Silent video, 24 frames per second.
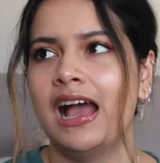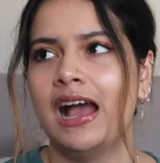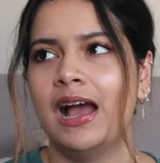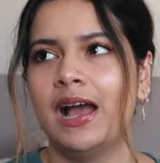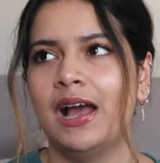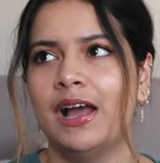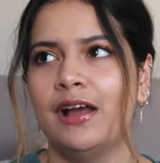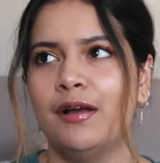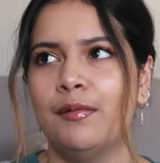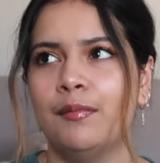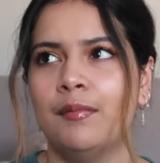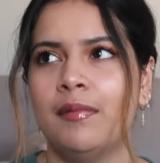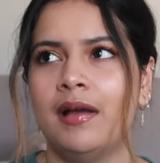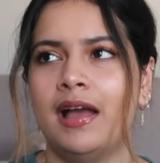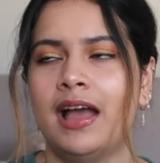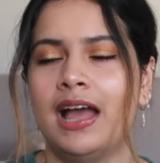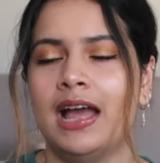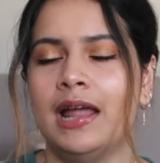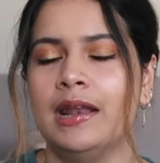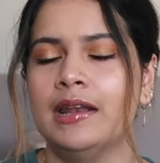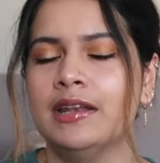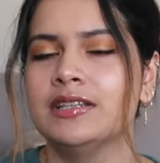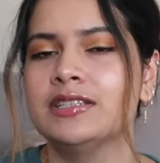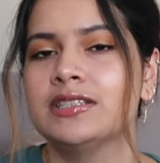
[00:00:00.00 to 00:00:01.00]

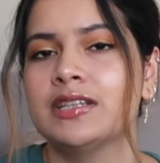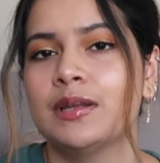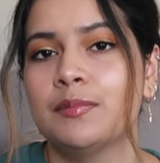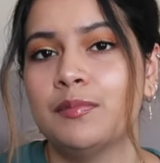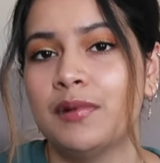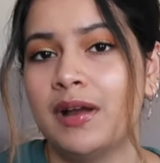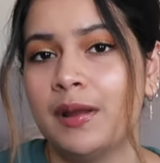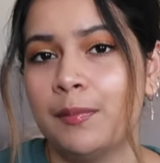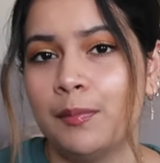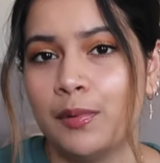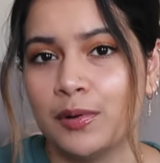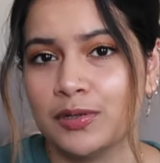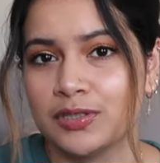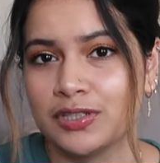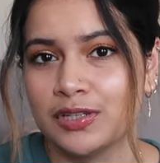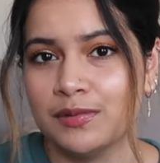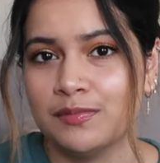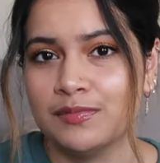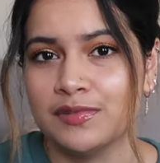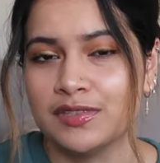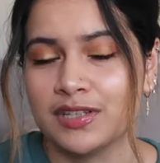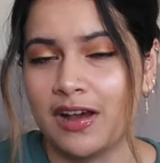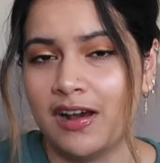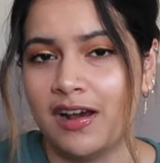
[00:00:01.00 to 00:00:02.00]
And my
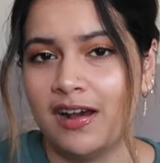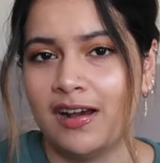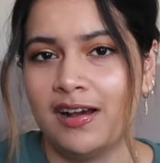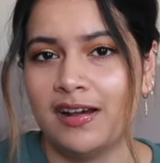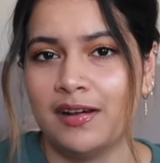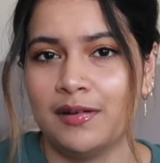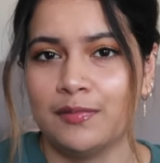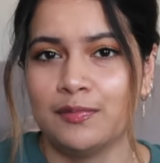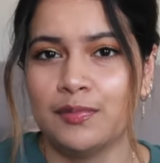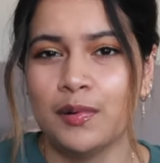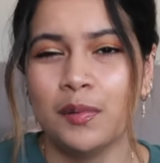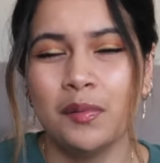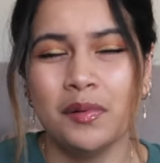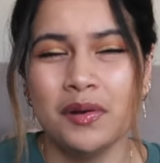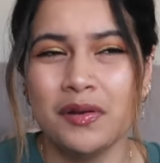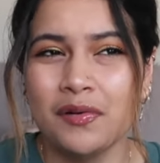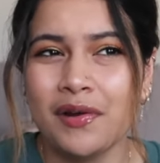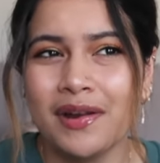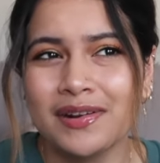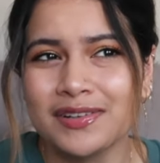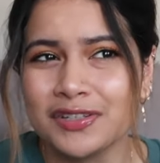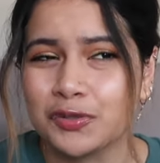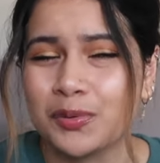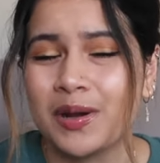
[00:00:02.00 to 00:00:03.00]
bottoms are probably
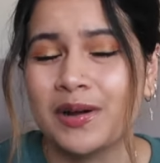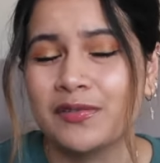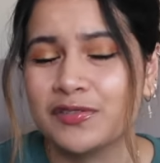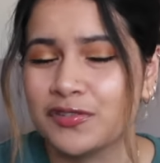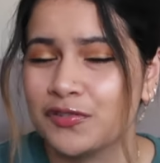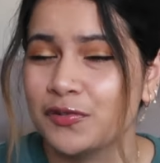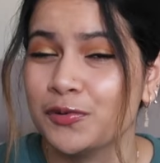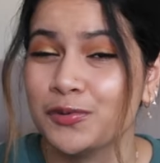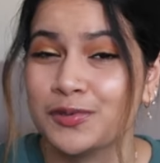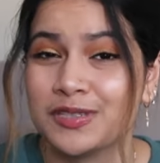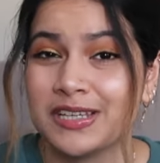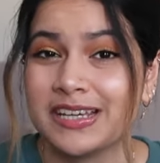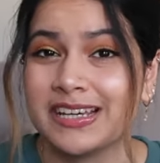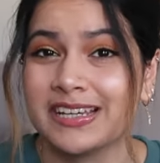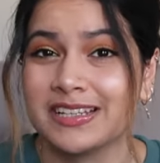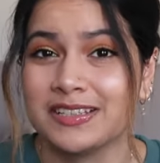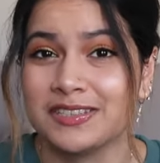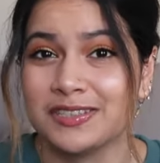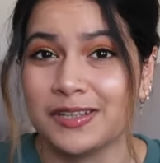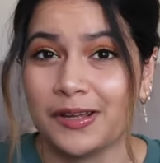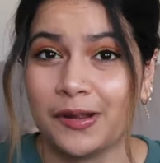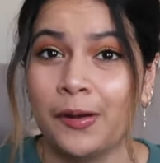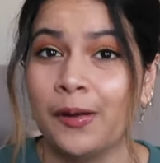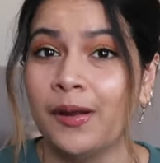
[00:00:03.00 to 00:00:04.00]
around a 12 to 14.
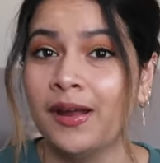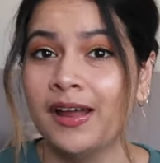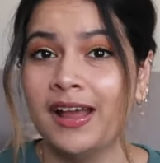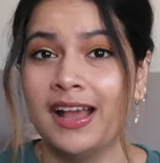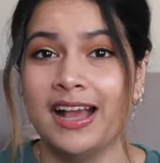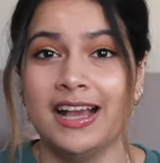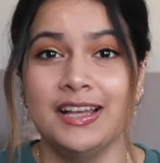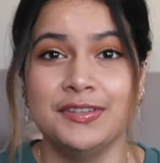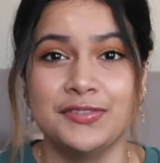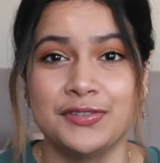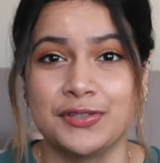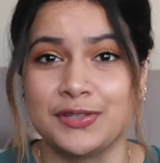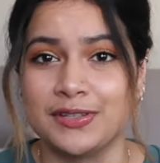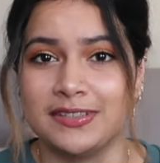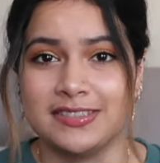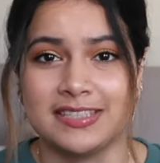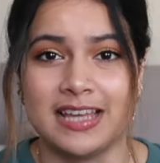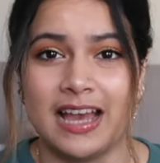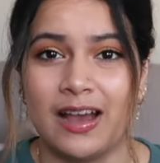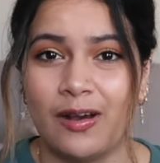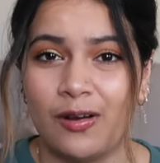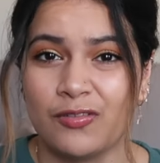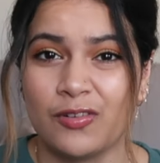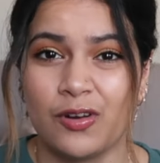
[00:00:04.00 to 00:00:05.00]
So as you can
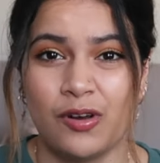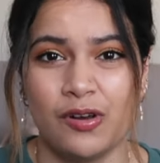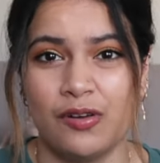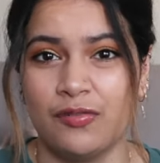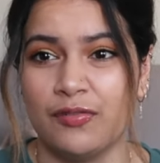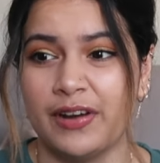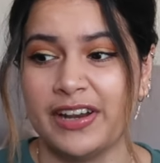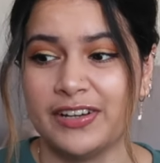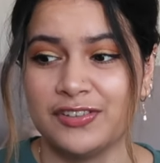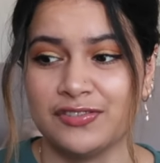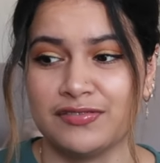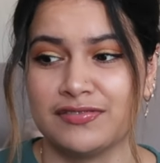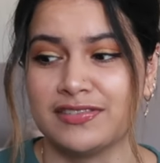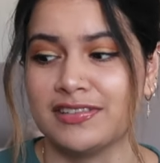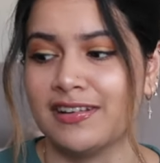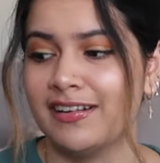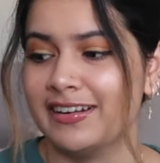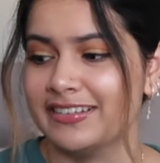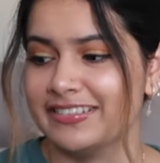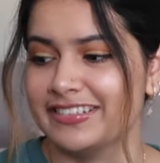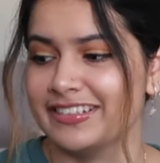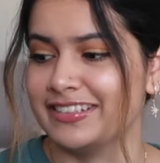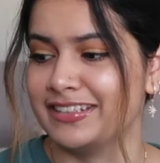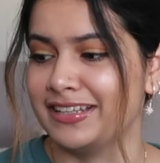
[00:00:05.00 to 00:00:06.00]
tell, I've got a range of
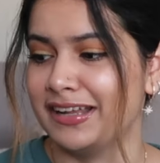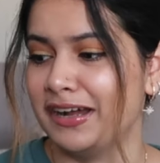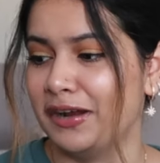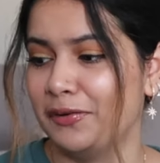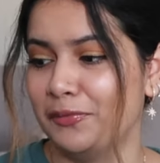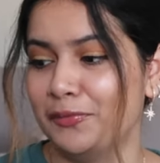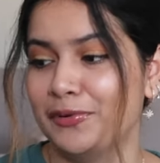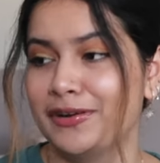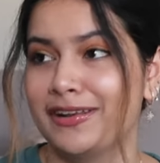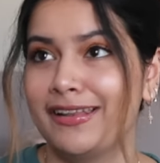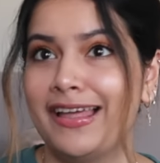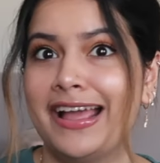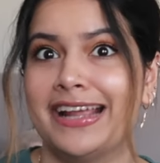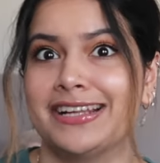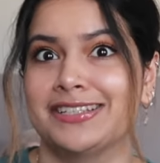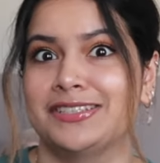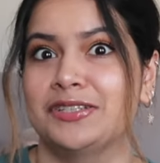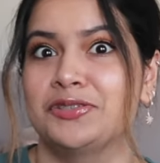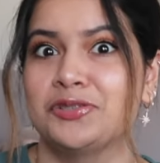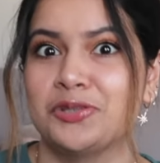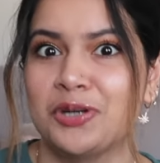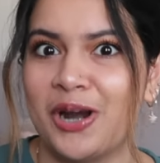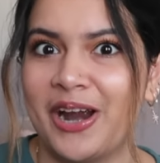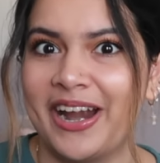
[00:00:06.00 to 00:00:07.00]
sizes that I would like
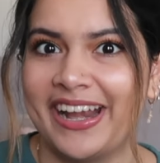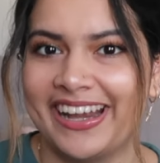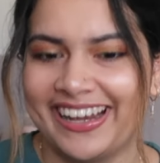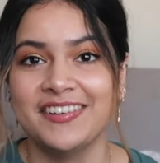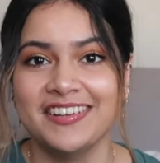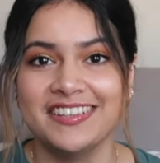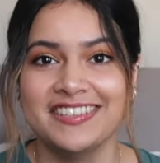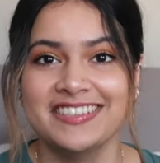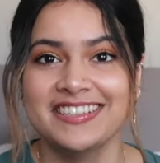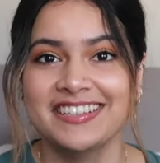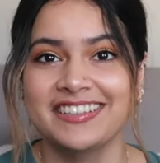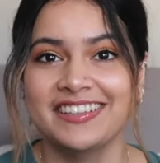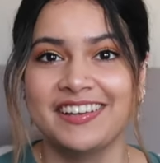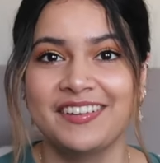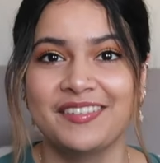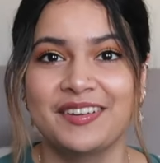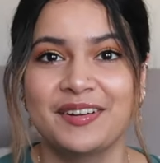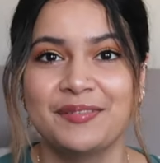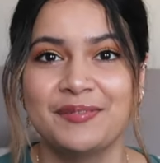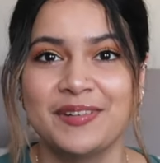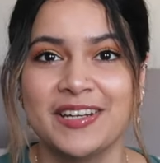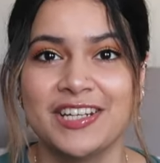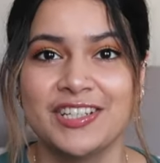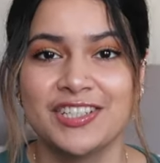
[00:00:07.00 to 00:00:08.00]
to try. First thing that I'm
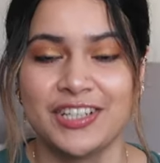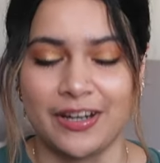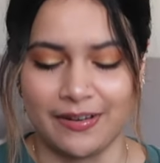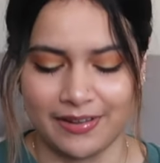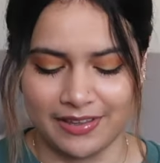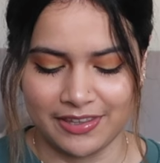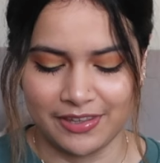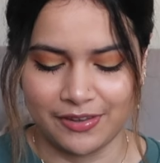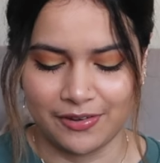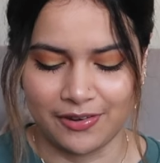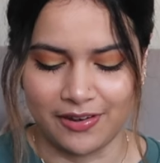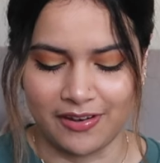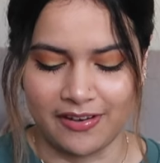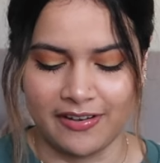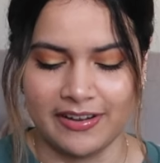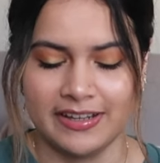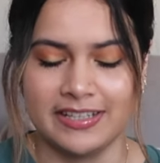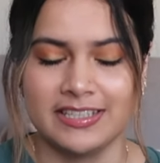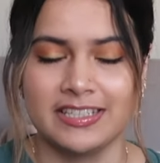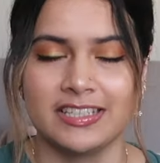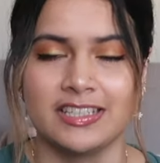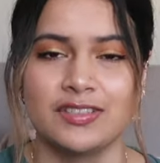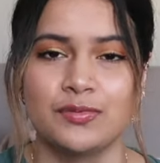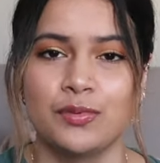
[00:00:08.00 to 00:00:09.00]
gonna be showing you
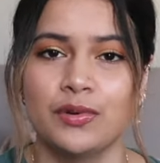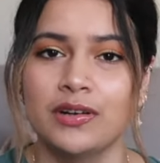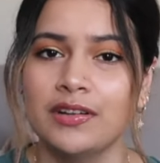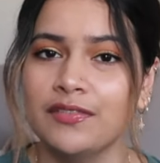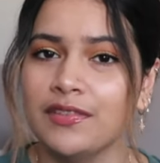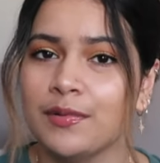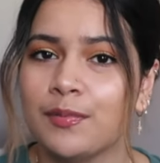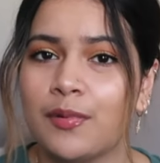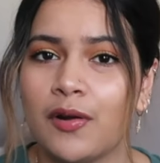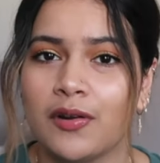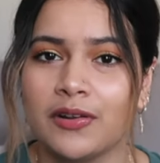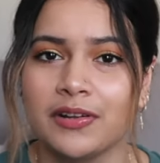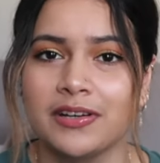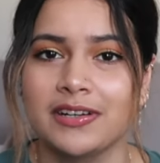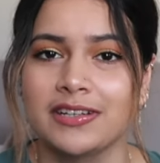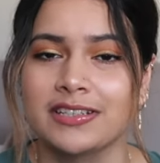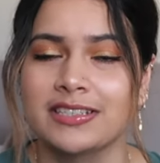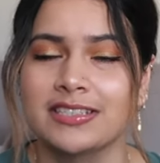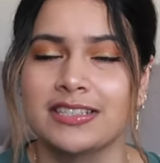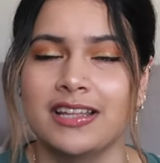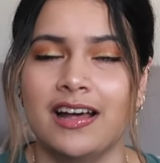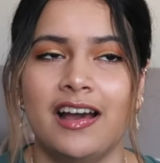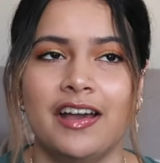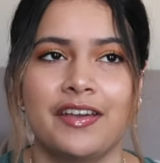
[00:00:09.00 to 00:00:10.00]
guys is one of the
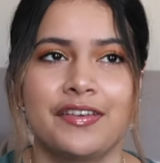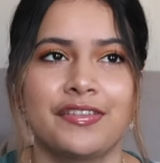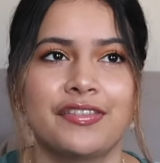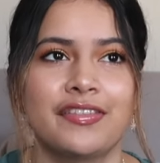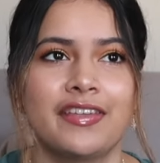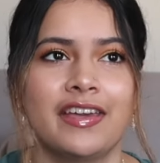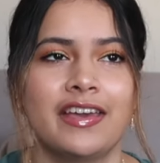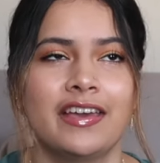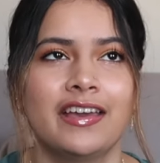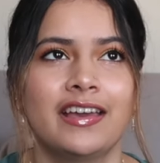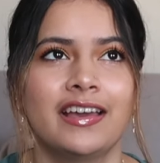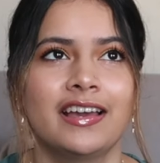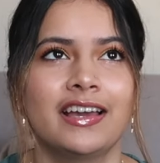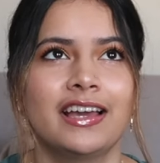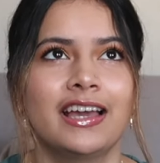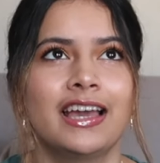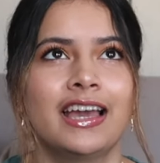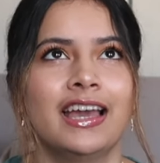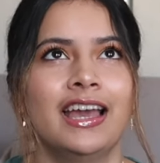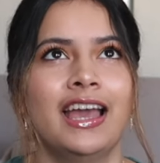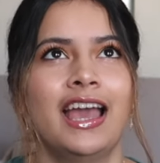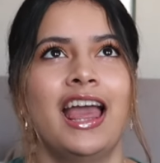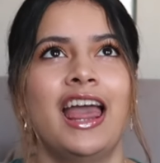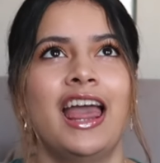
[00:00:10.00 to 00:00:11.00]
products that I think